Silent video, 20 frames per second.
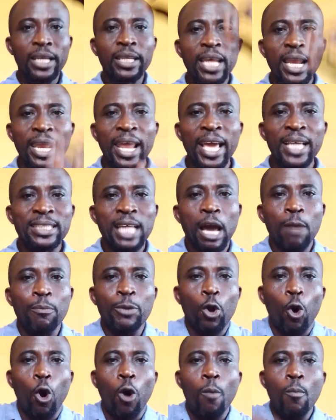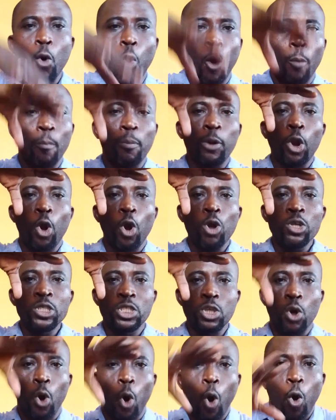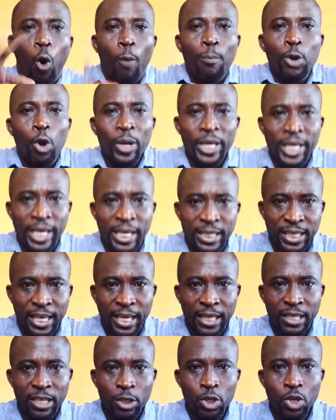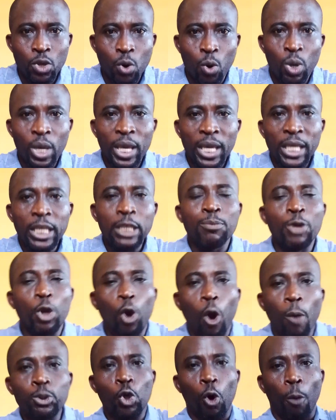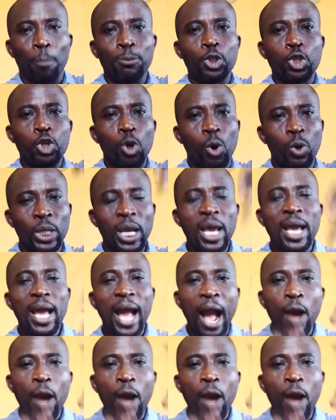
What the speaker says: The lens now becomes oblonged or oblongated, it becomes updrawn.